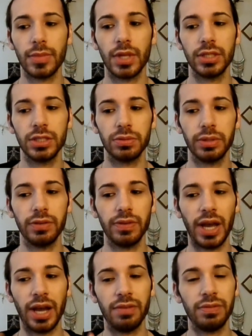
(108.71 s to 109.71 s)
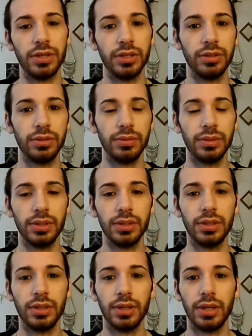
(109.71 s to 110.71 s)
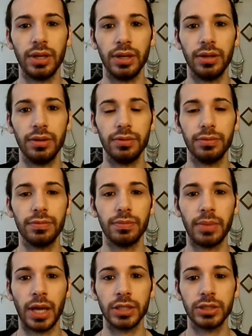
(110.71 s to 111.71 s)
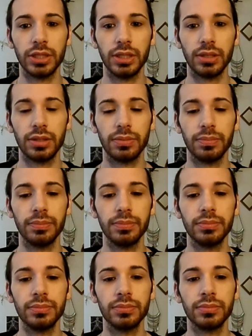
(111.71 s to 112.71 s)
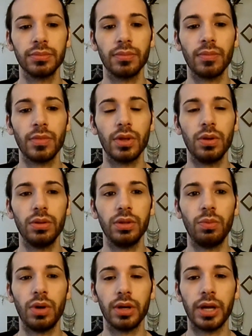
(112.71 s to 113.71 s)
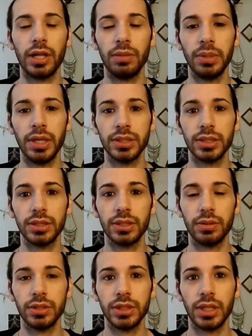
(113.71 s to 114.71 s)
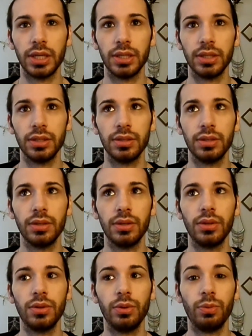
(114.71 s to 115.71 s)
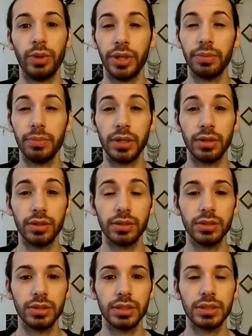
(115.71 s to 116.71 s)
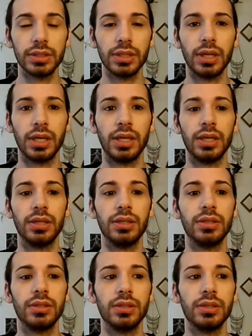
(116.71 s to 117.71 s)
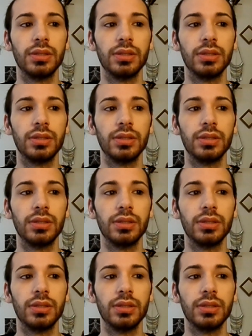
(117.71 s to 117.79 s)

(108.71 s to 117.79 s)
sort of avenue of magic. The water element is associated with mirrors and